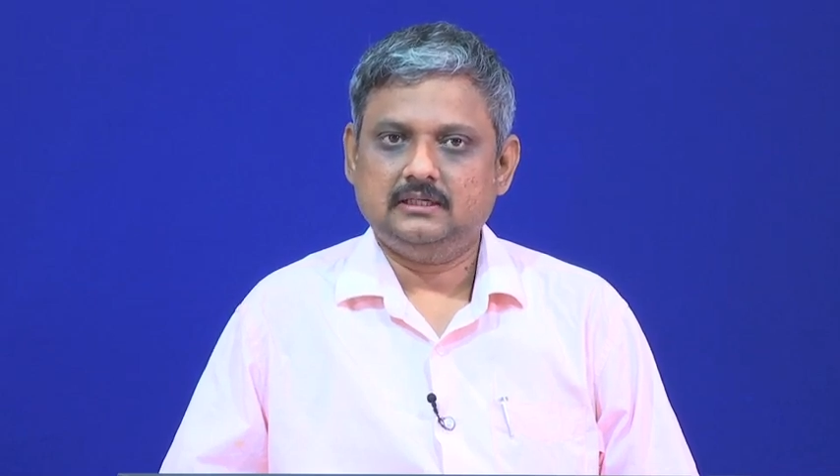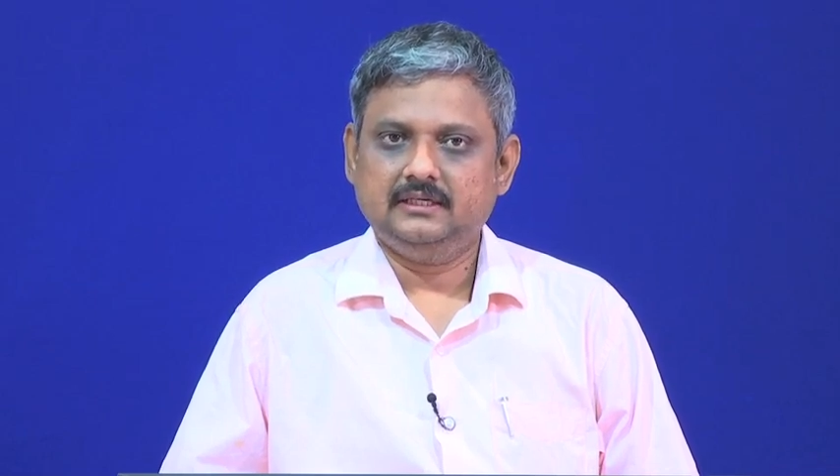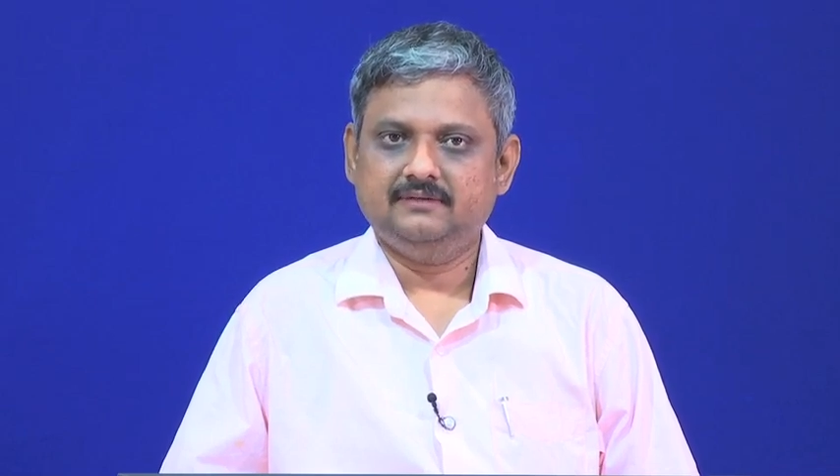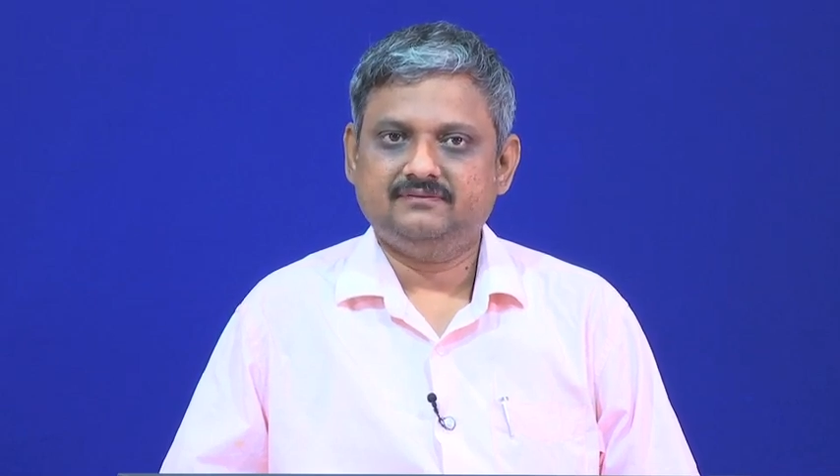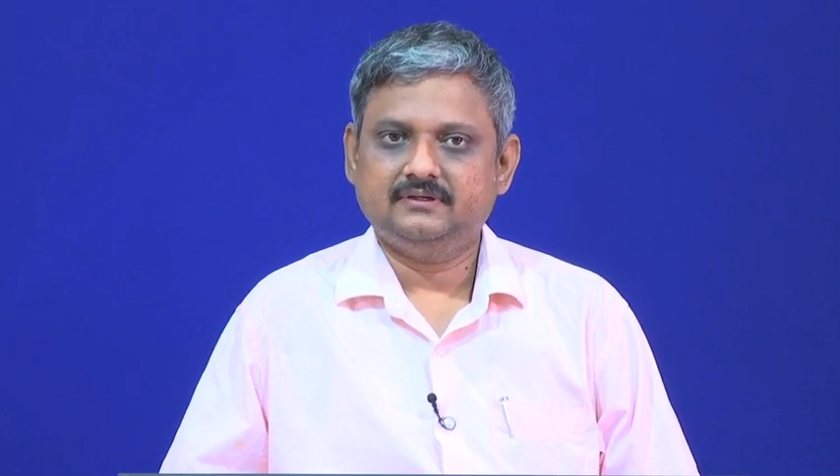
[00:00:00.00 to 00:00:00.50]

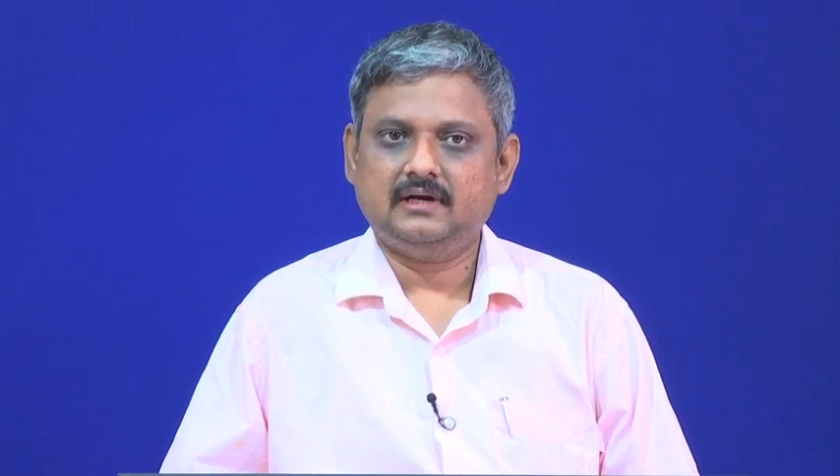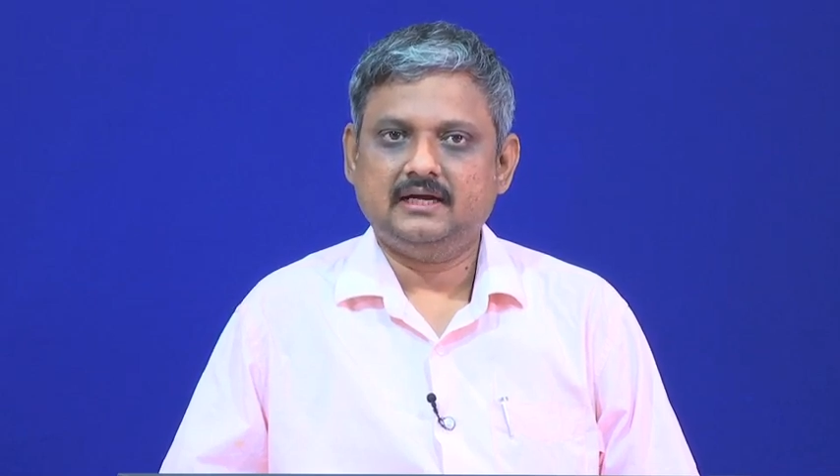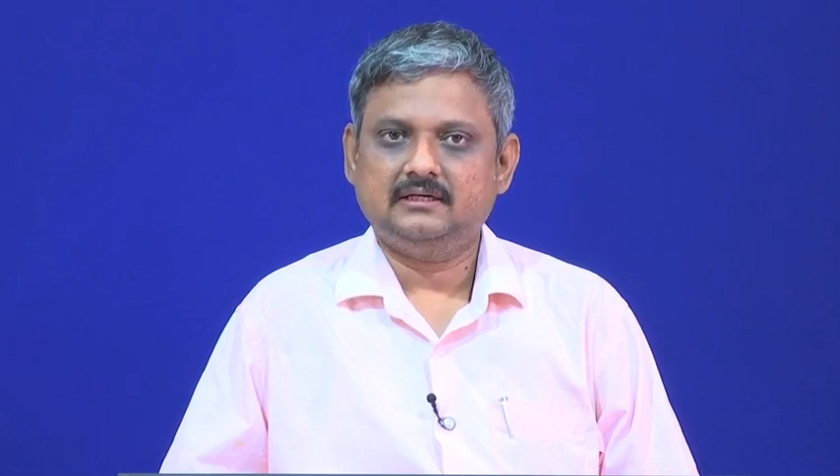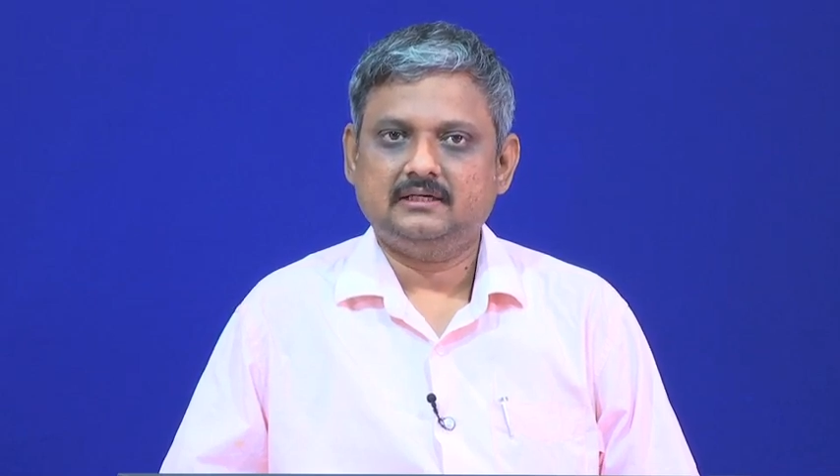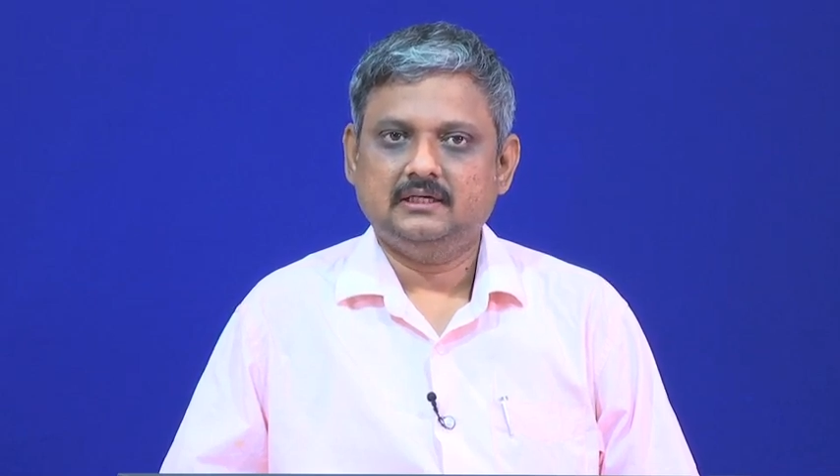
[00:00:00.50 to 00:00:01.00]
If you
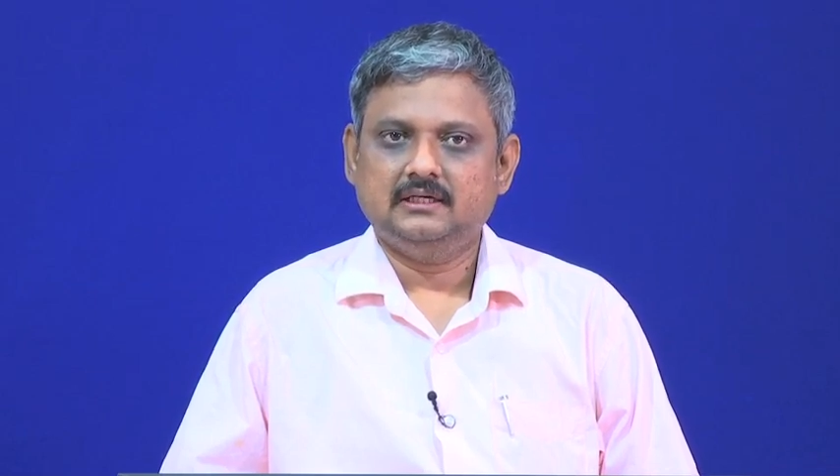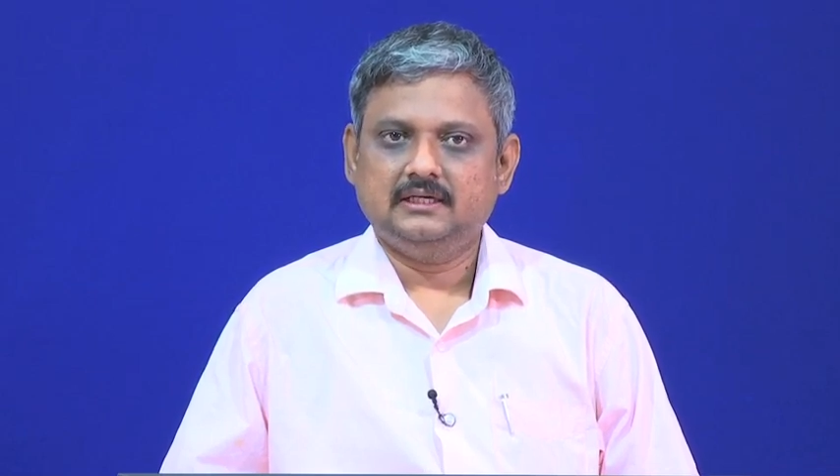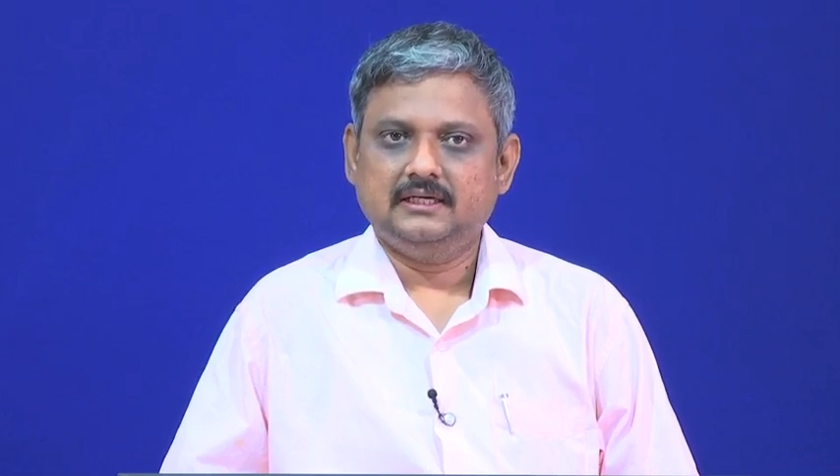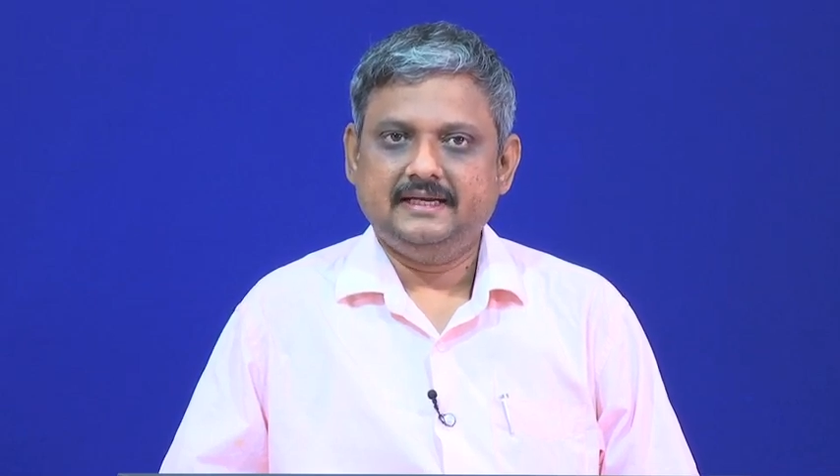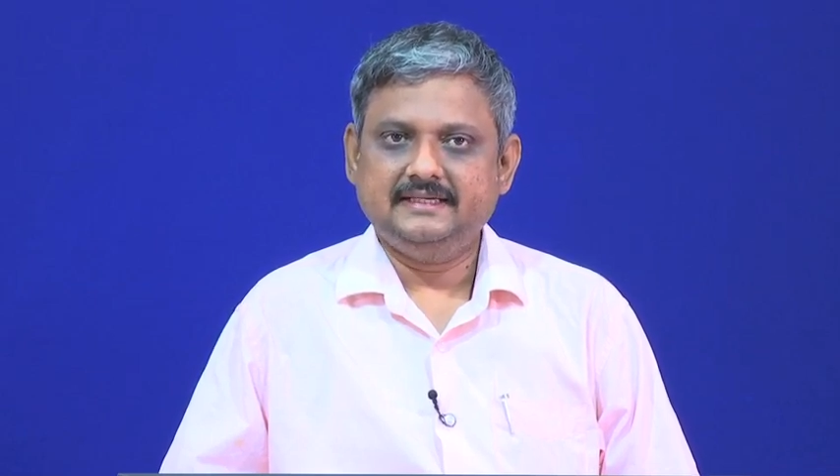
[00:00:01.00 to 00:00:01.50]
are
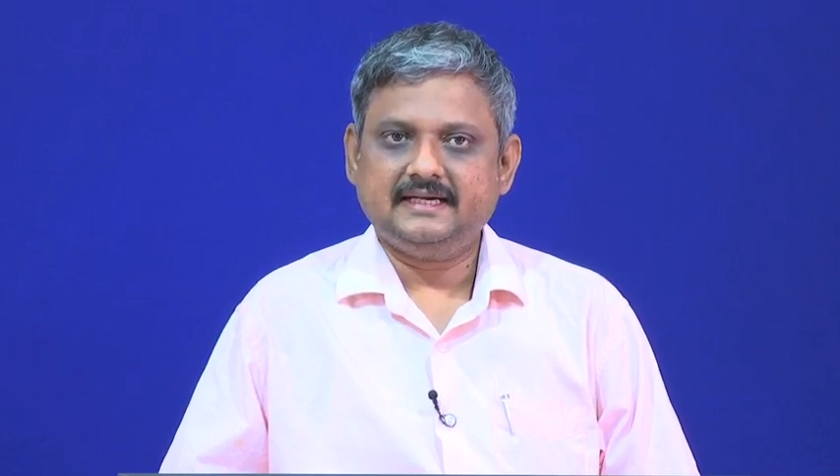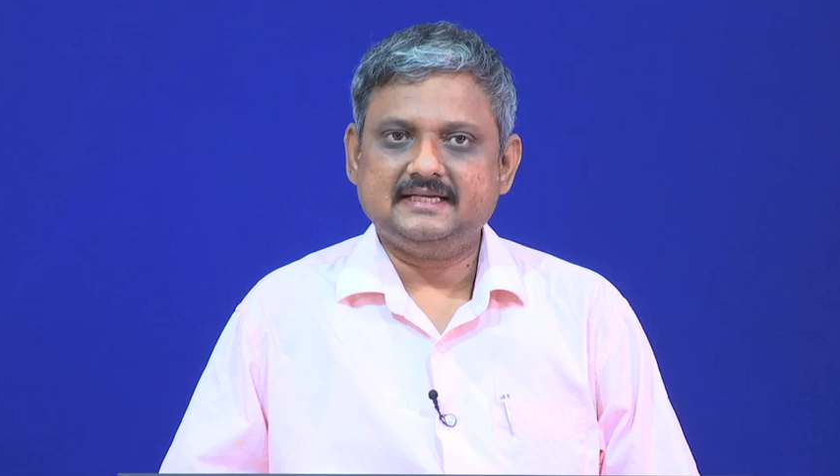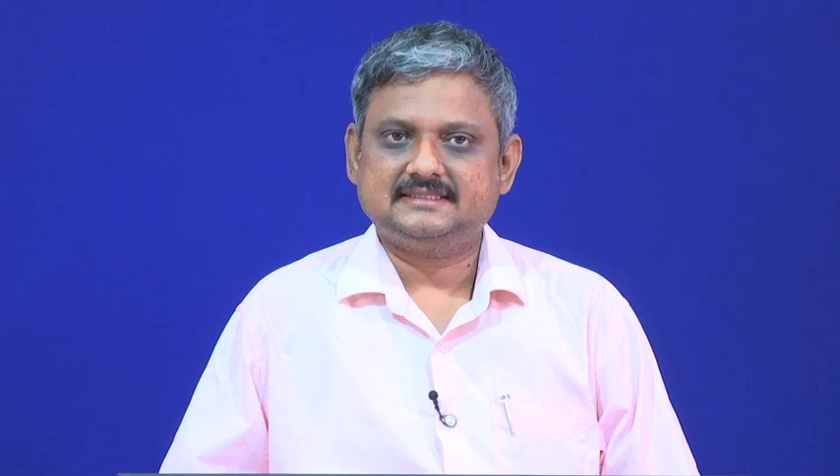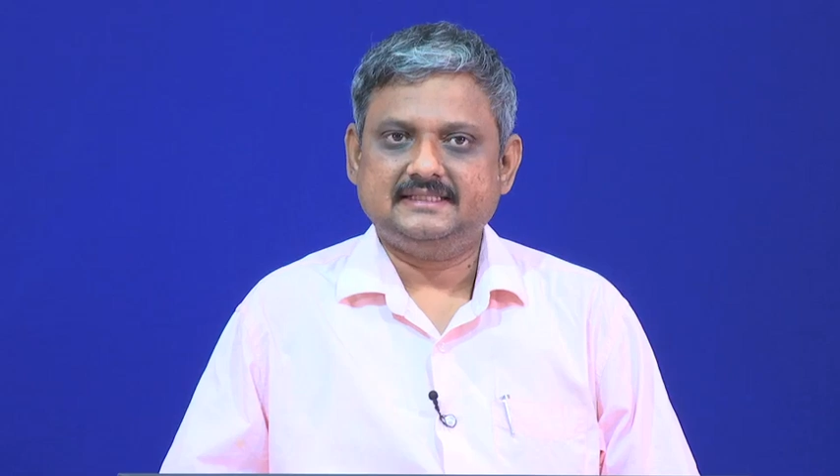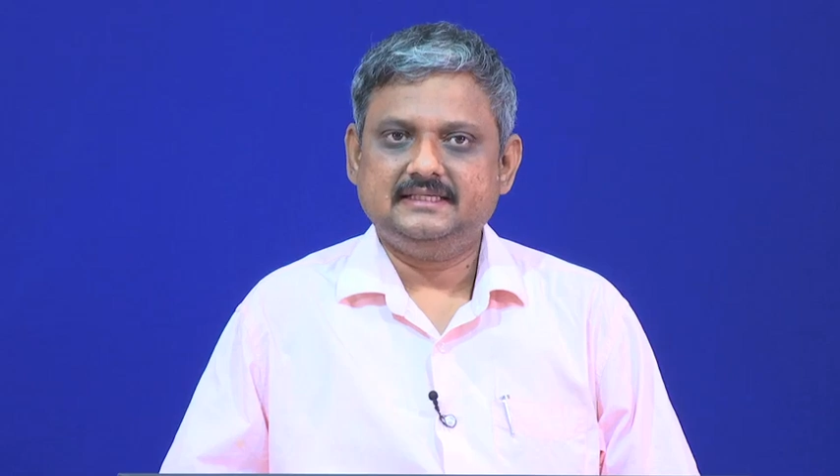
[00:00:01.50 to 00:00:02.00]

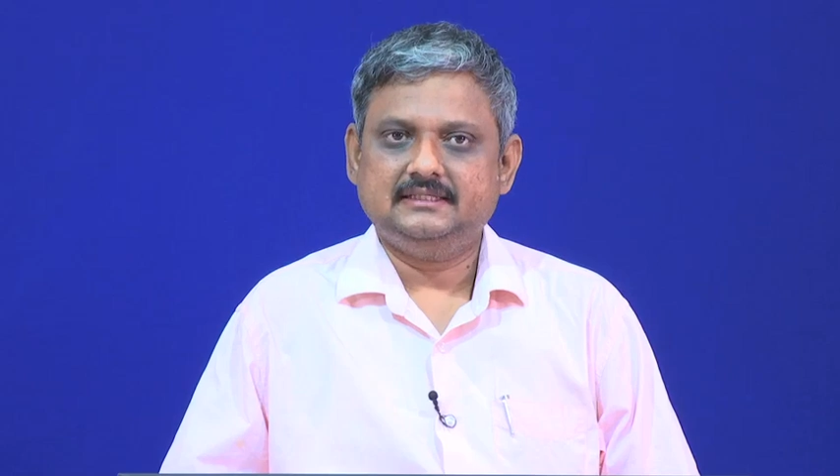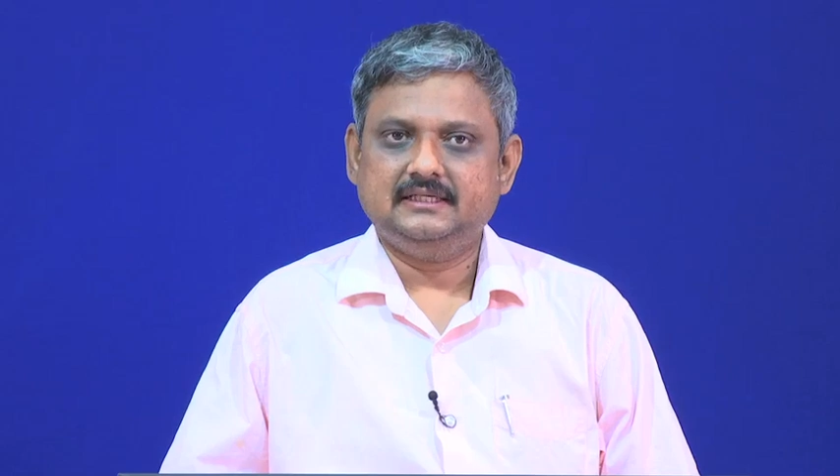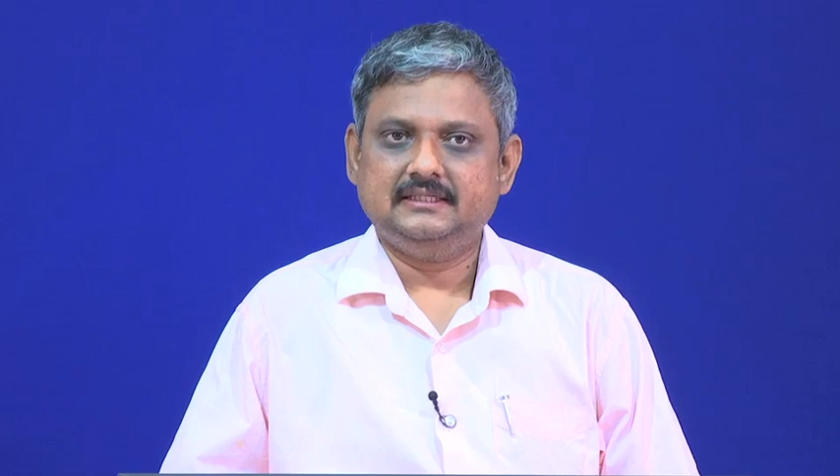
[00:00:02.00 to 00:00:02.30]
interested